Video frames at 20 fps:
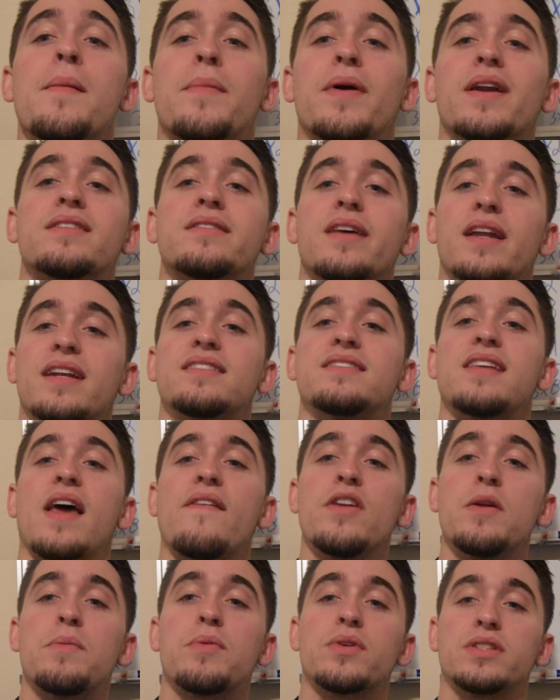but instead of
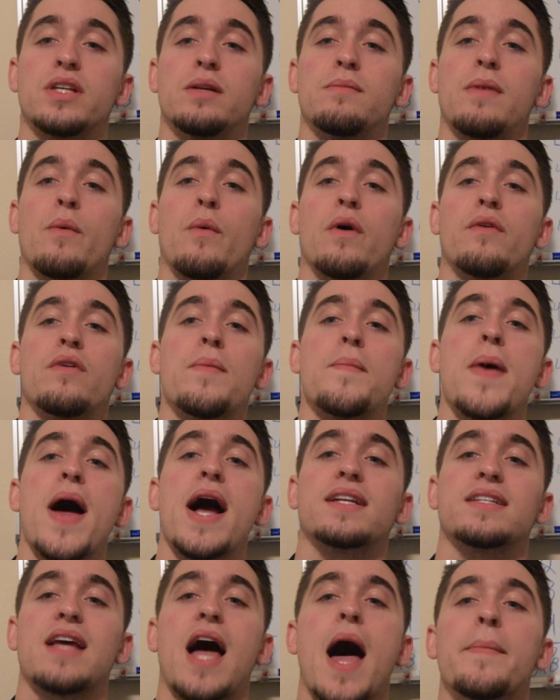70% of my 1 rep max,